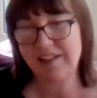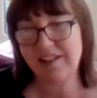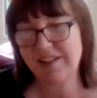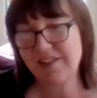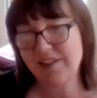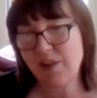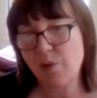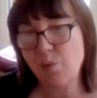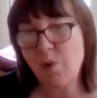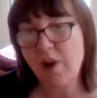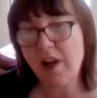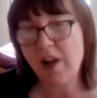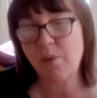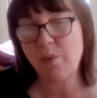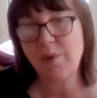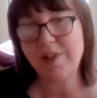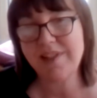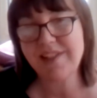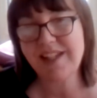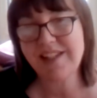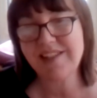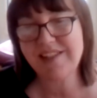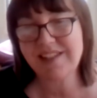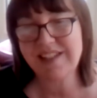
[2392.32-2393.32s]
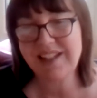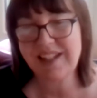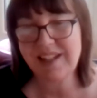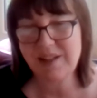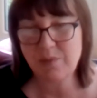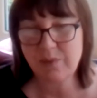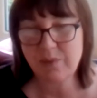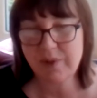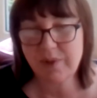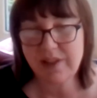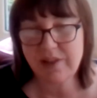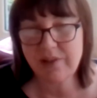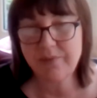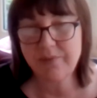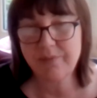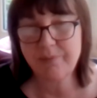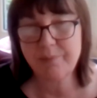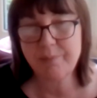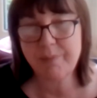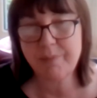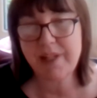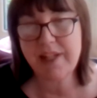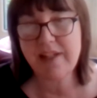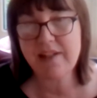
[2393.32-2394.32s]
So why are we testing it?
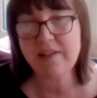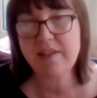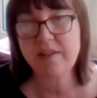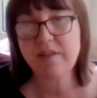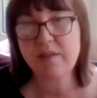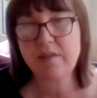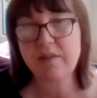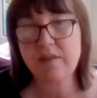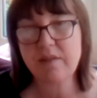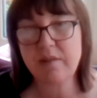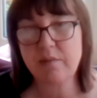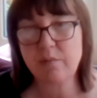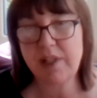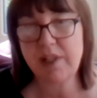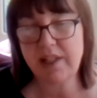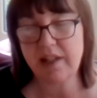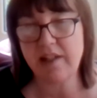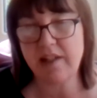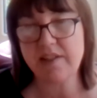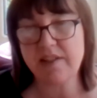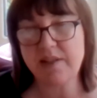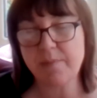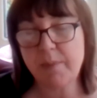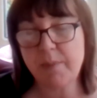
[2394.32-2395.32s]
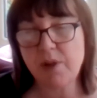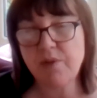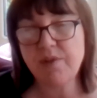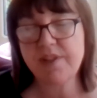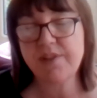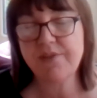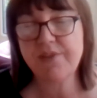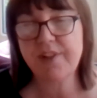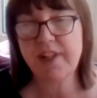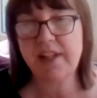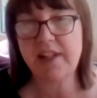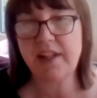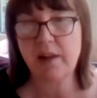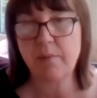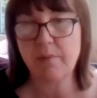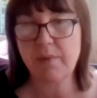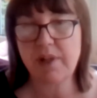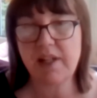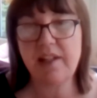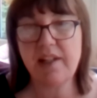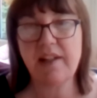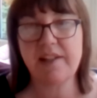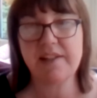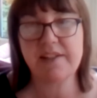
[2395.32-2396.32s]
Well, because we like to motivate, and
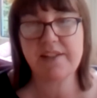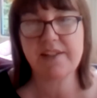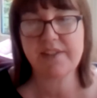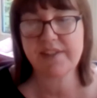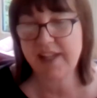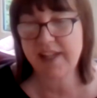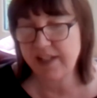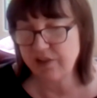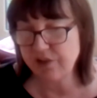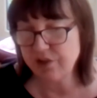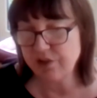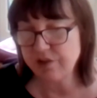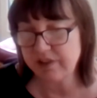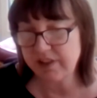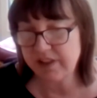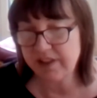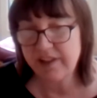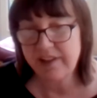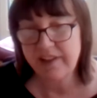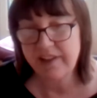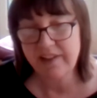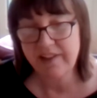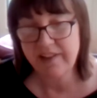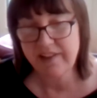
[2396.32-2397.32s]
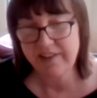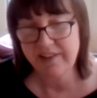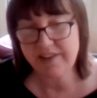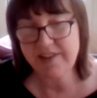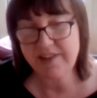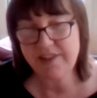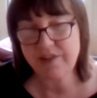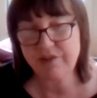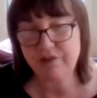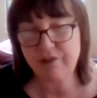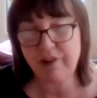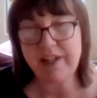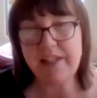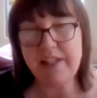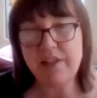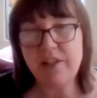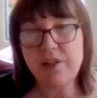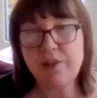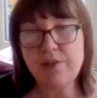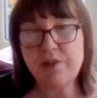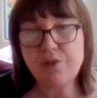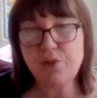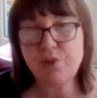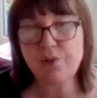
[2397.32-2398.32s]
we like to say, look, this is great
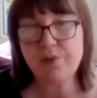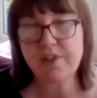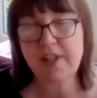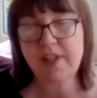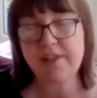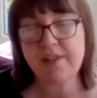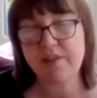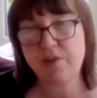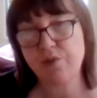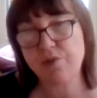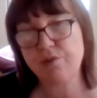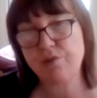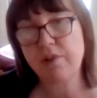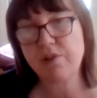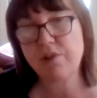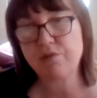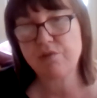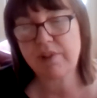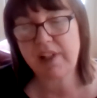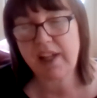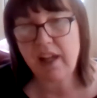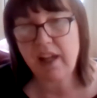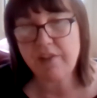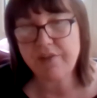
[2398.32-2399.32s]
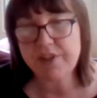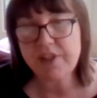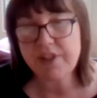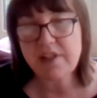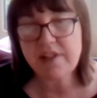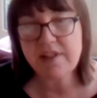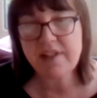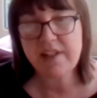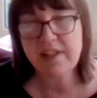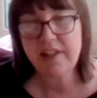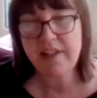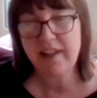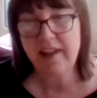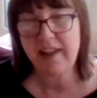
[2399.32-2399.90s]
news, your testosterone's recovered.